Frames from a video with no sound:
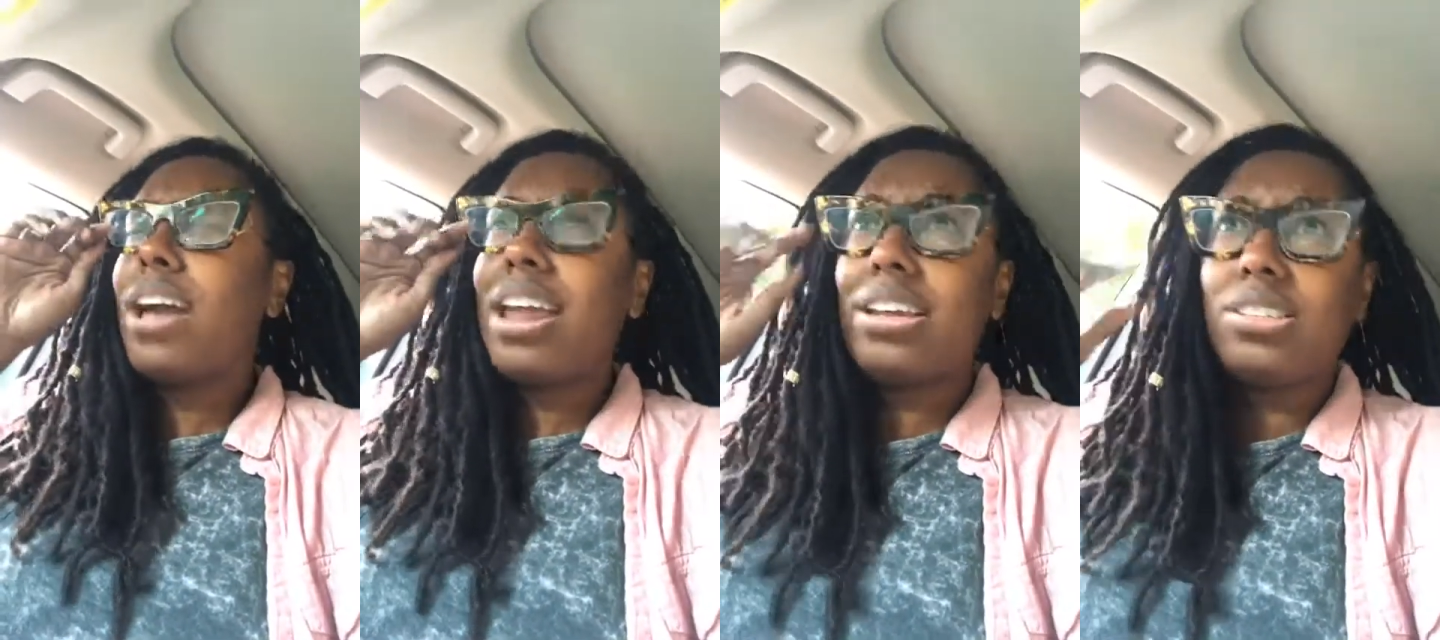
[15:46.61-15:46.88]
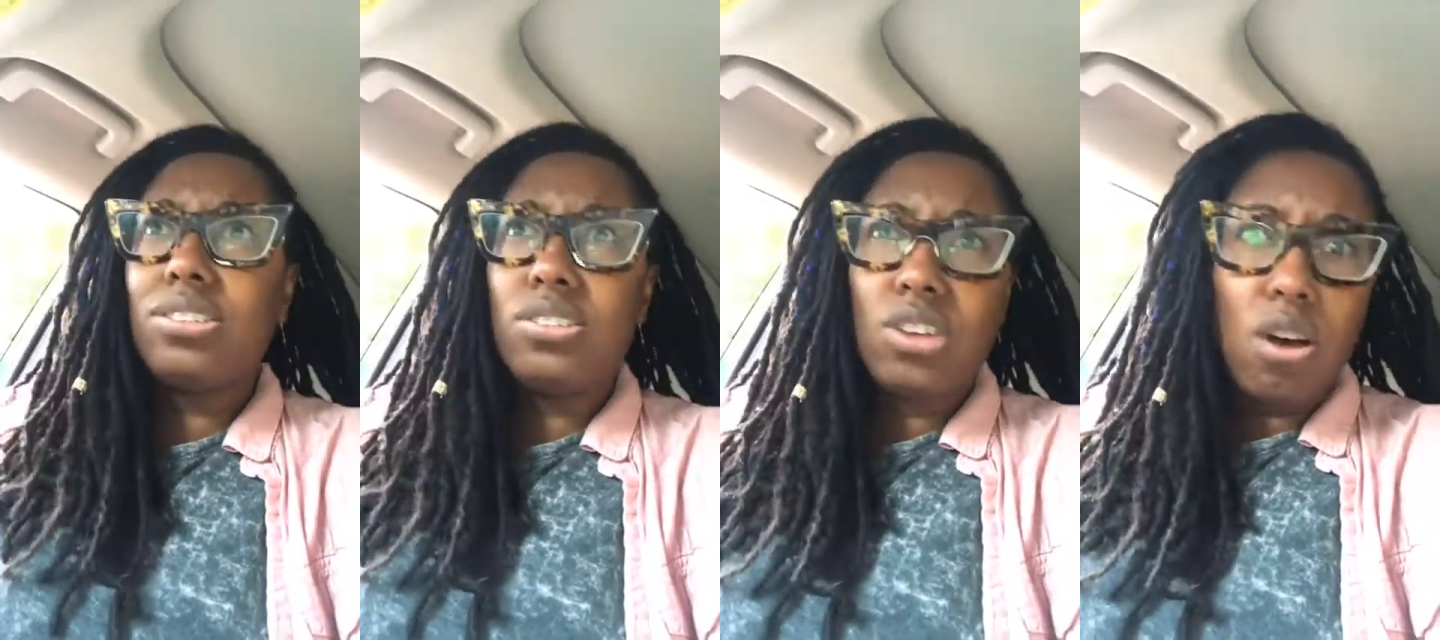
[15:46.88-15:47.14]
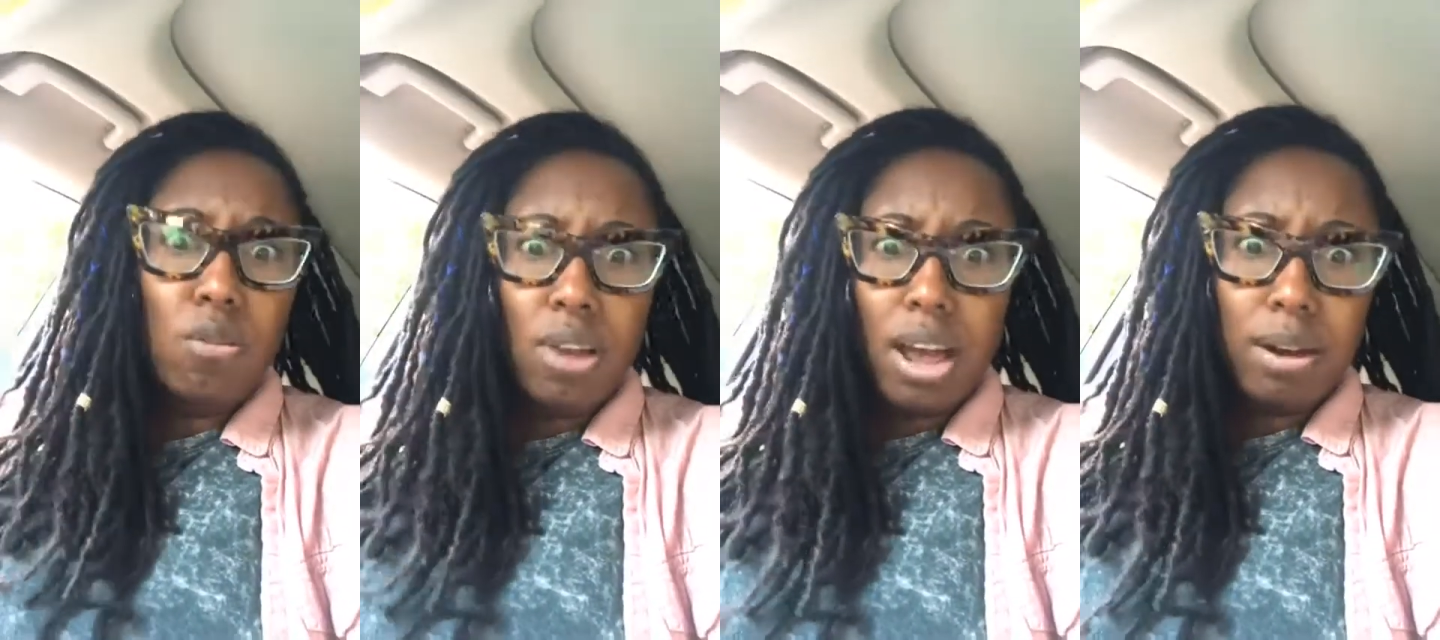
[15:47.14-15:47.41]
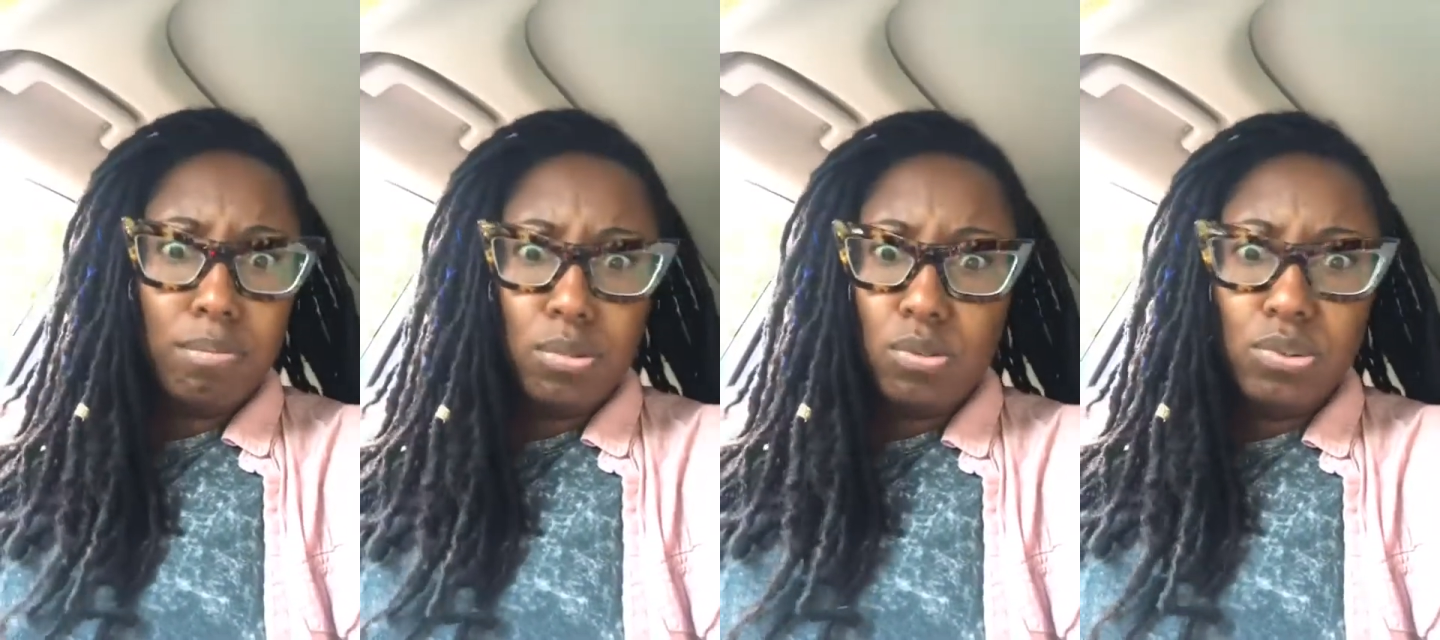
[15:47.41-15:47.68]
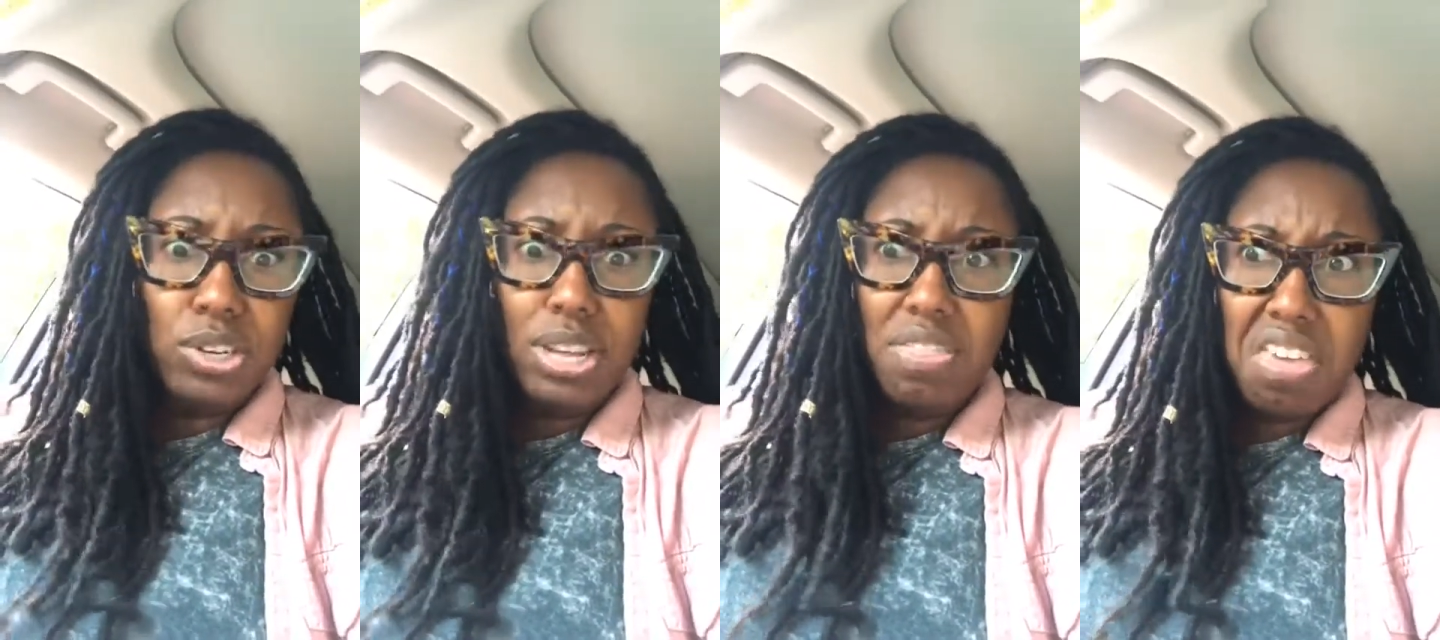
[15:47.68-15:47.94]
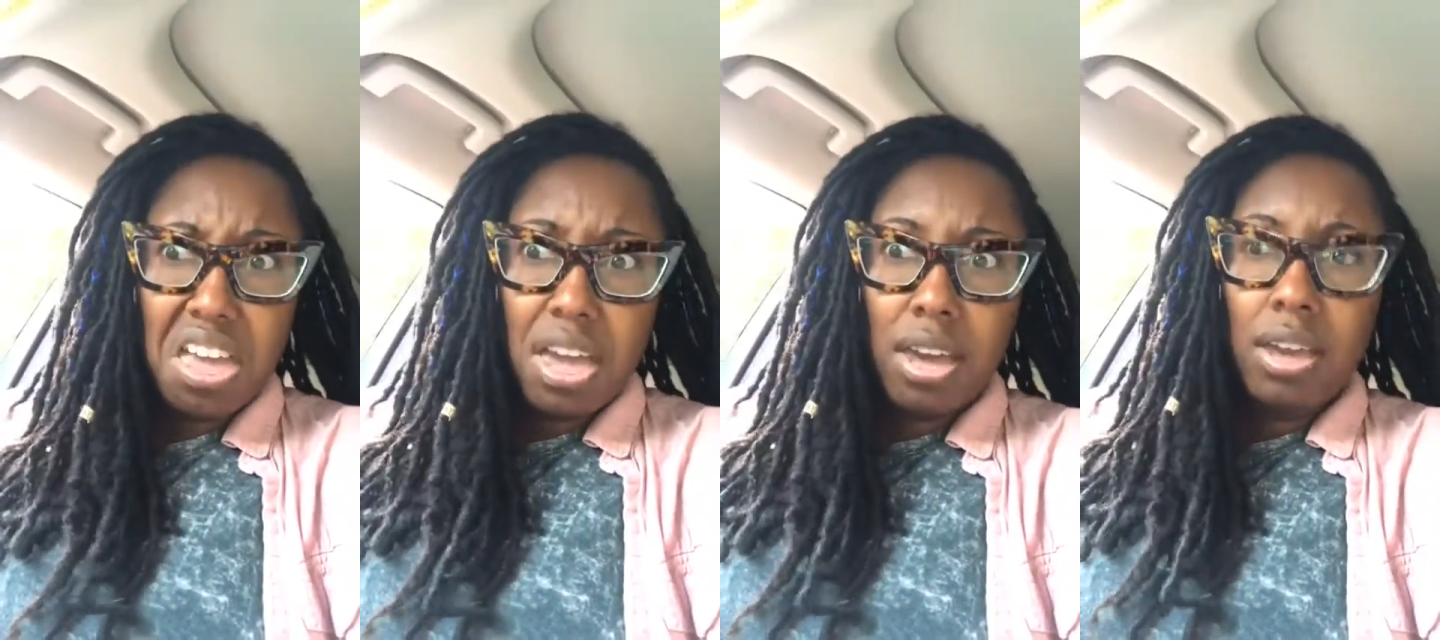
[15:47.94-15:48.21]
And it's so not a bougie
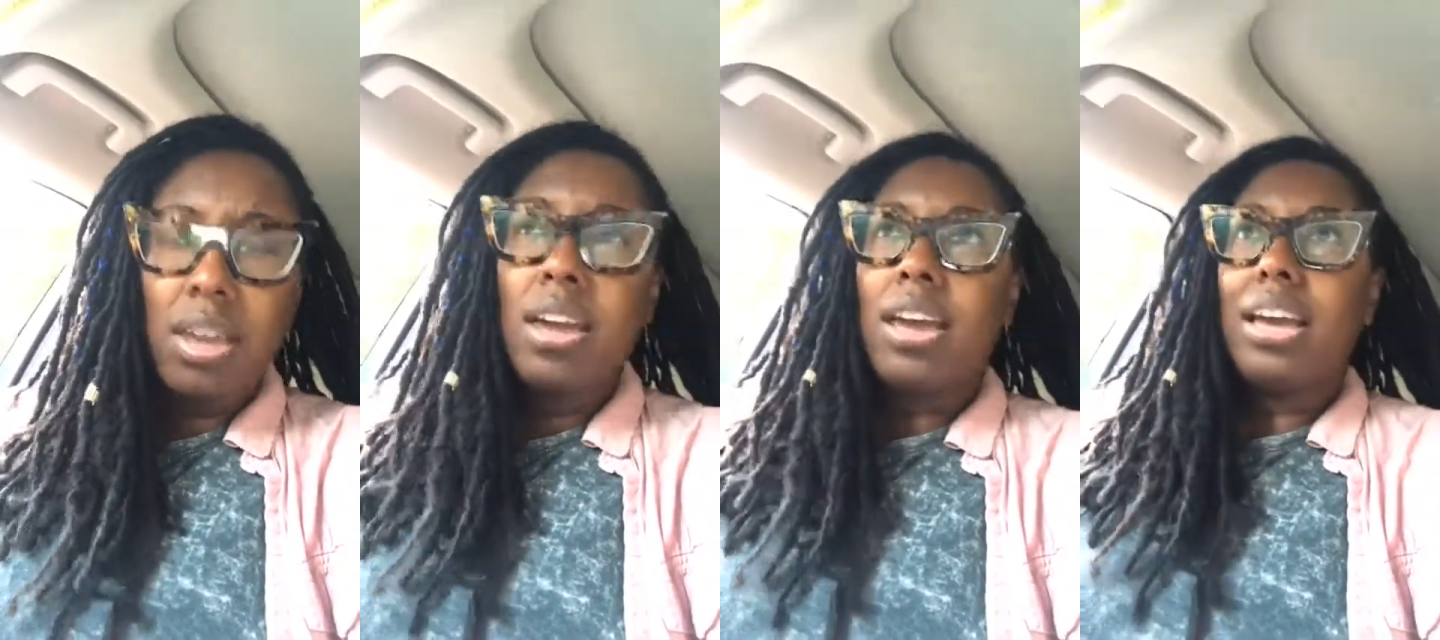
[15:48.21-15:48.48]
thing.